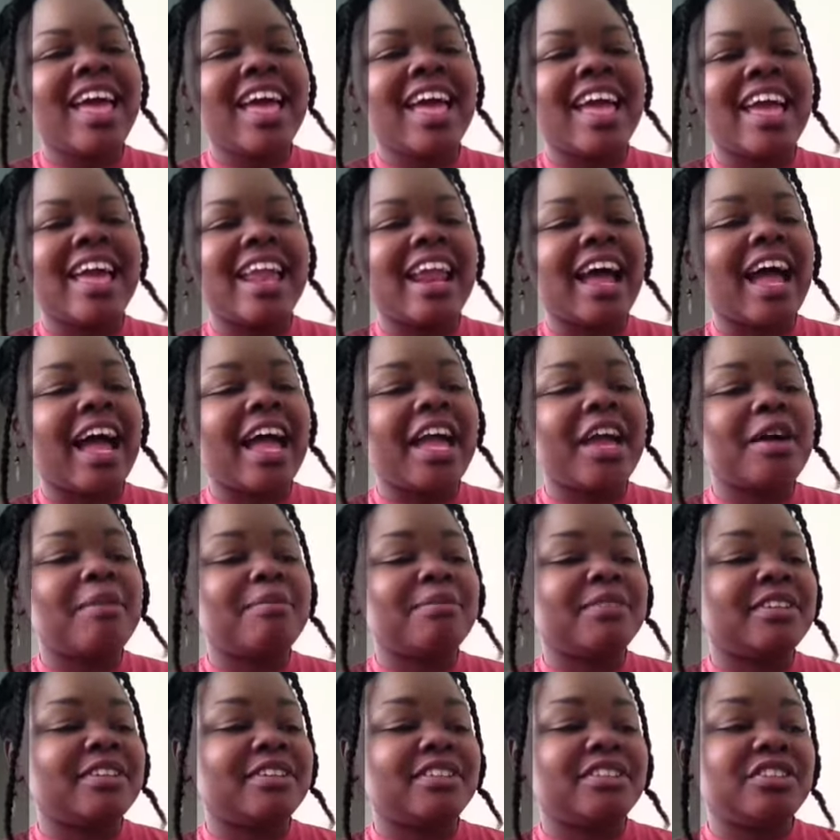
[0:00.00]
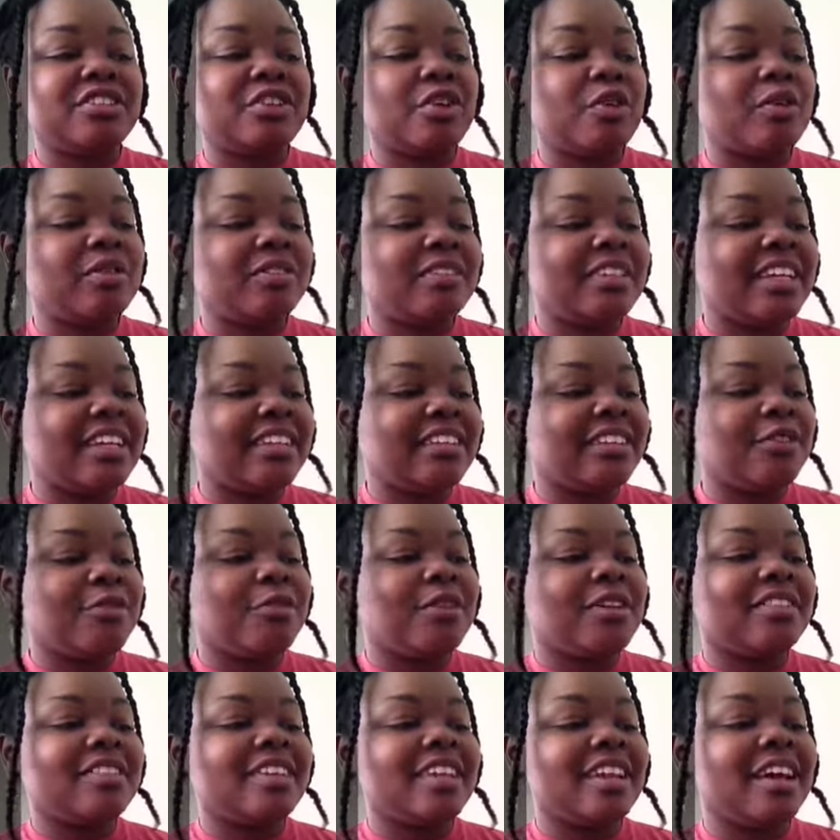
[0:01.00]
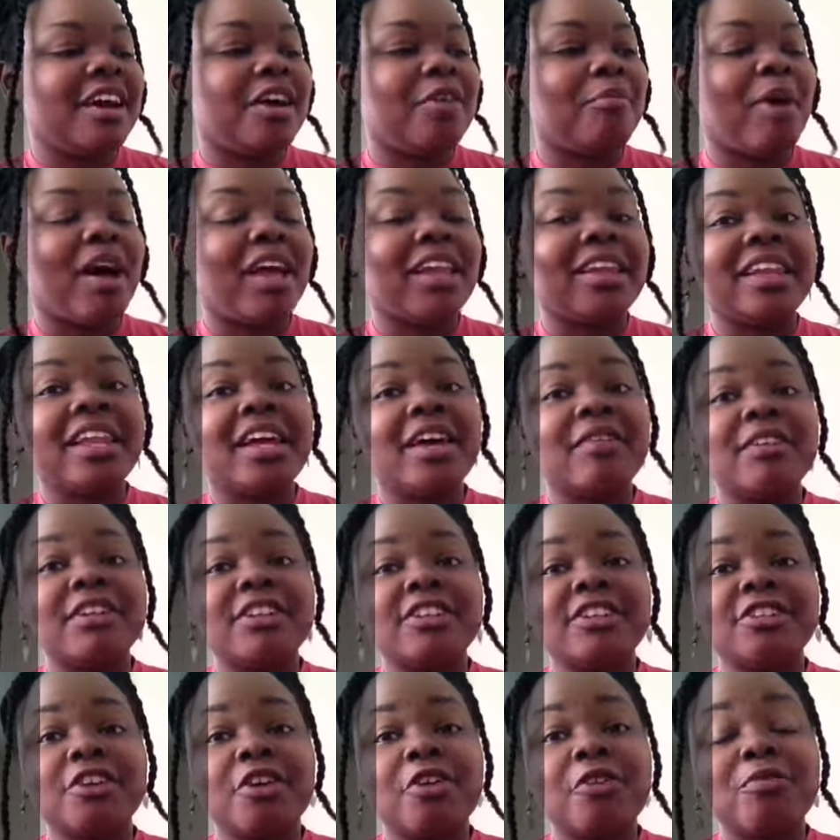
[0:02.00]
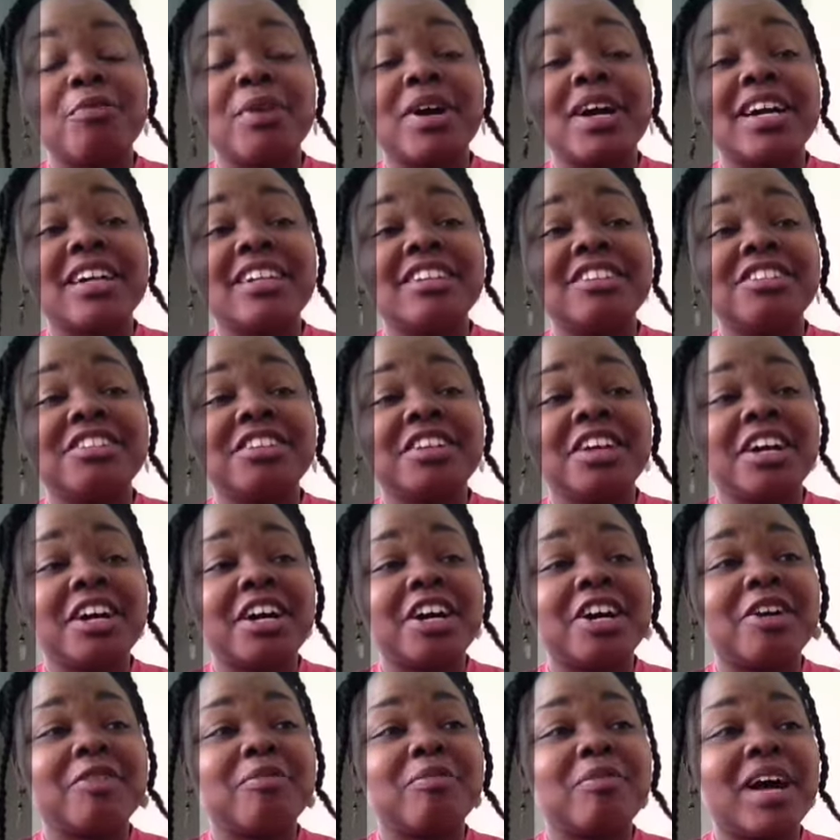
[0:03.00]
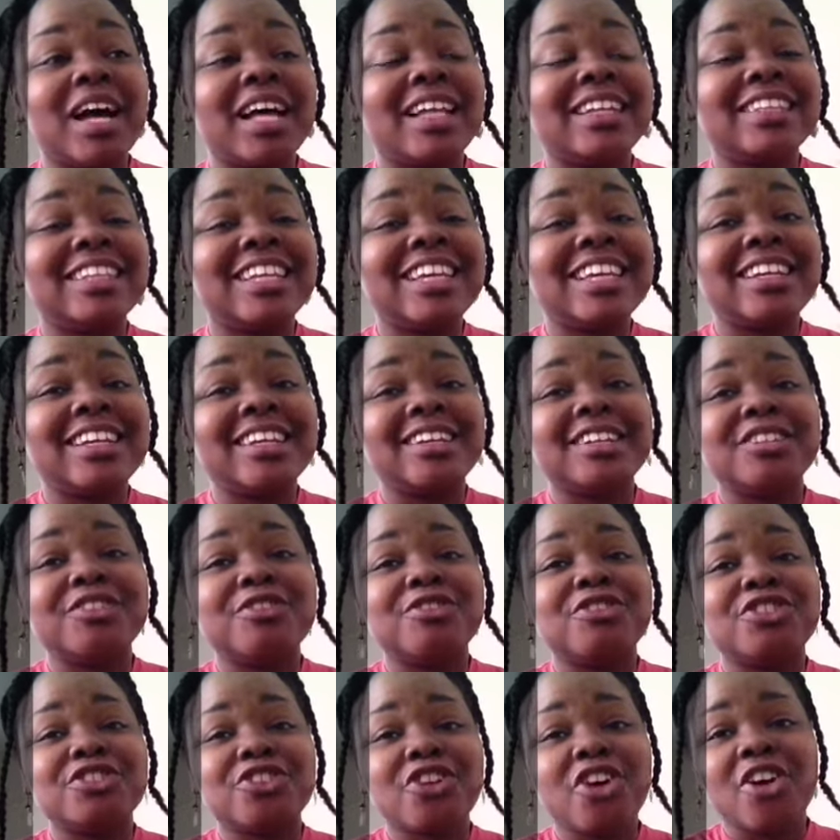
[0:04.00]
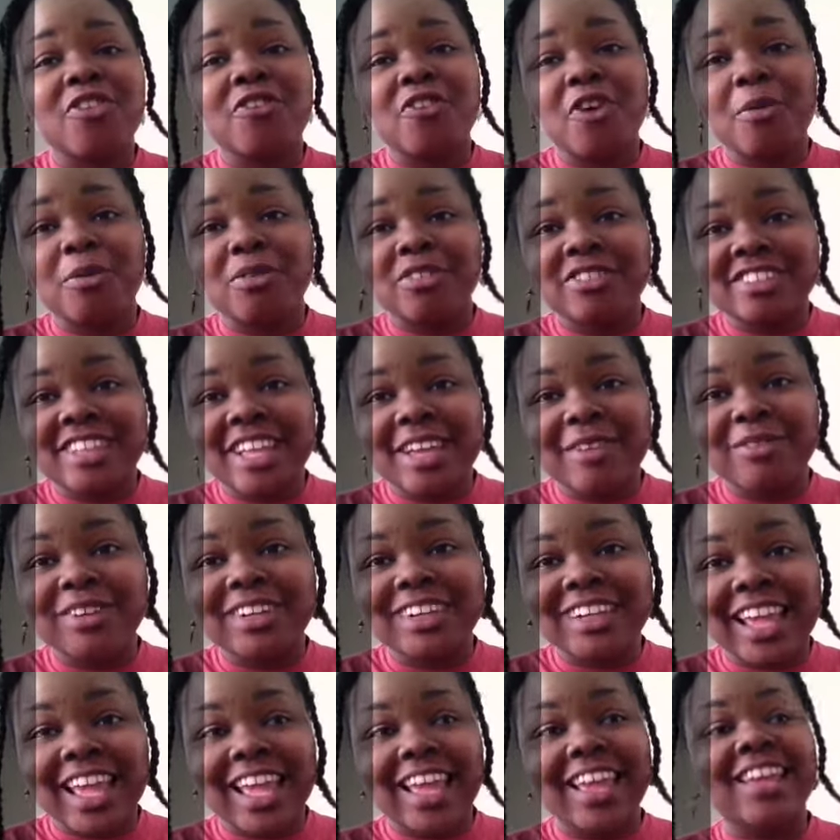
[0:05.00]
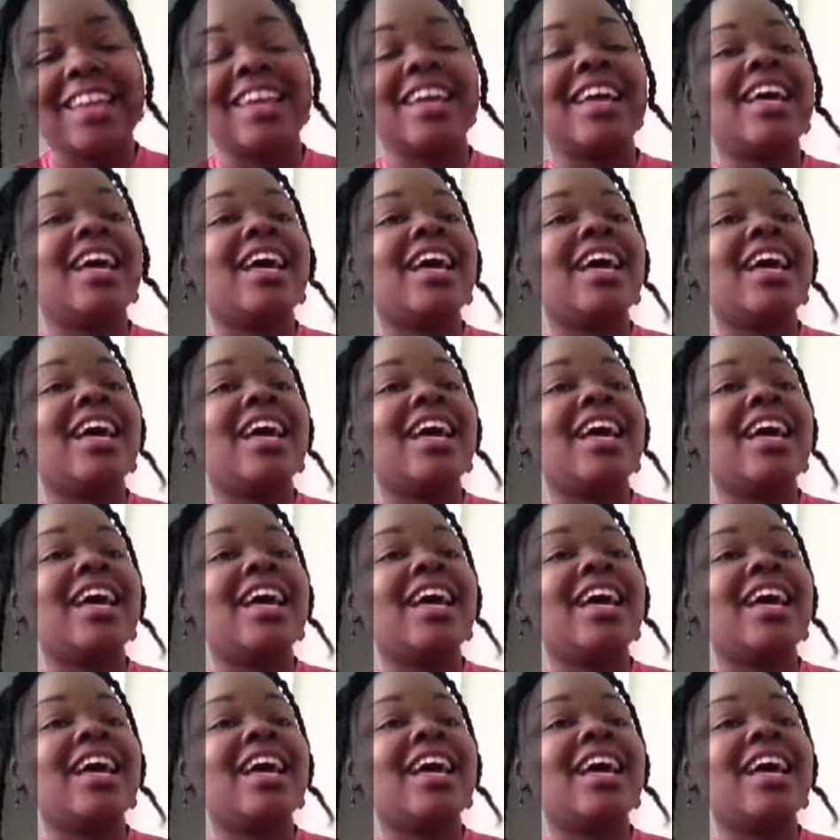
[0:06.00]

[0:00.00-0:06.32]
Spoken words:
And I am just so addicted with it. I love it so much. I knit a new scarf almost every day.